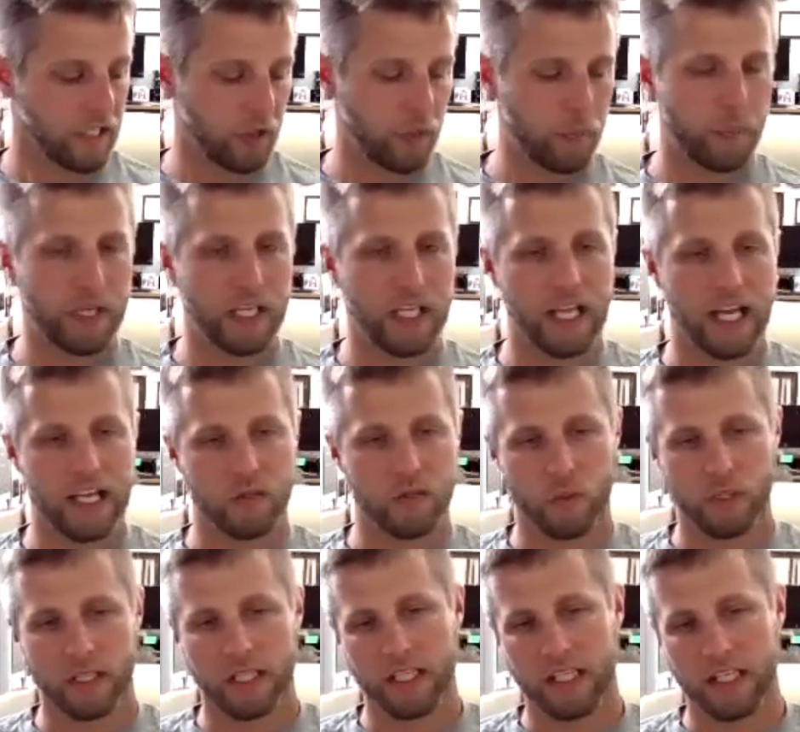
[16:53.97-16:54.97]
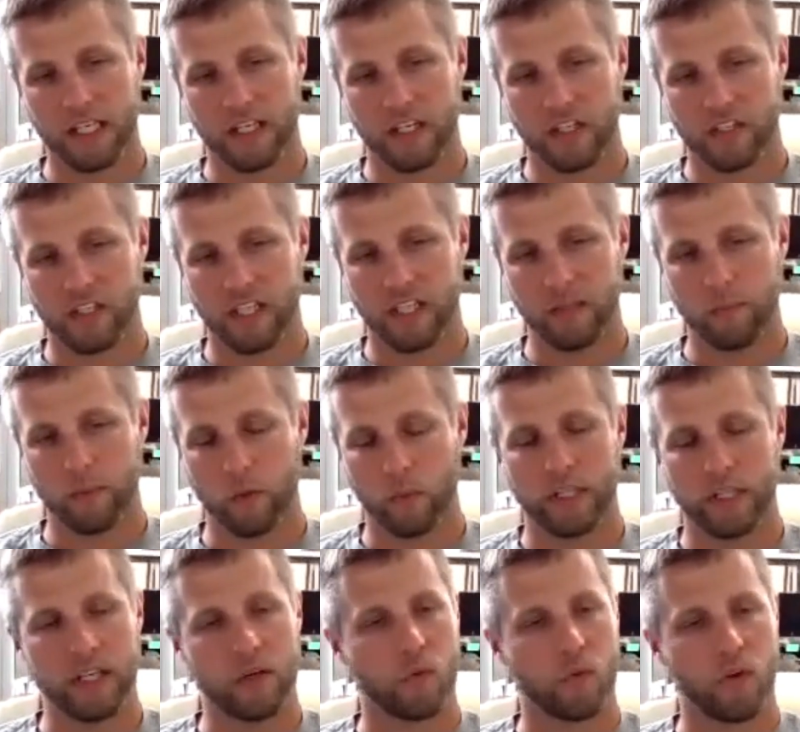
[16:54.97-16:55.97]
the big guys, we did conditioning, but
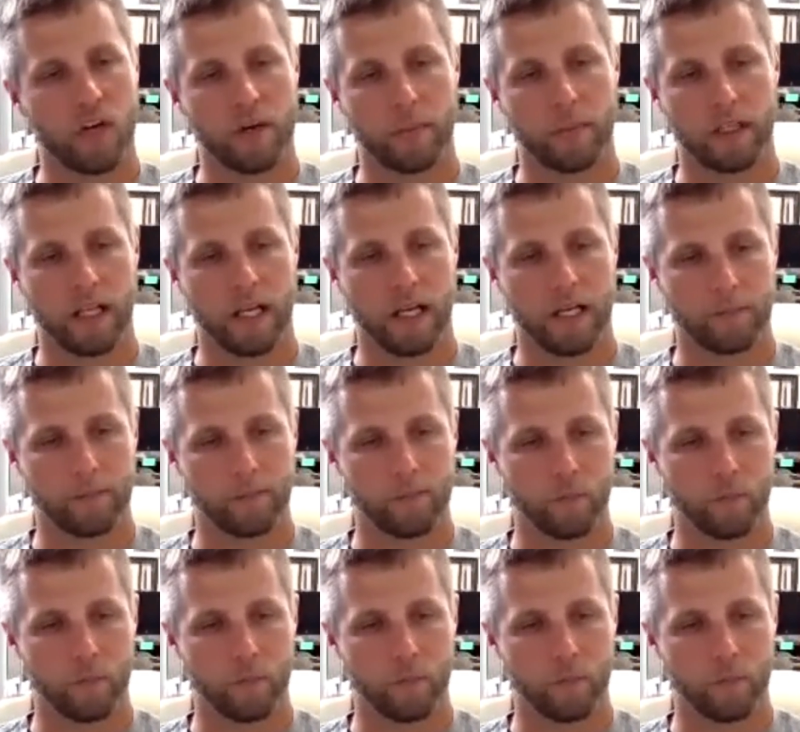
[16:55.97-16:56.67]
we didn't run them a lot.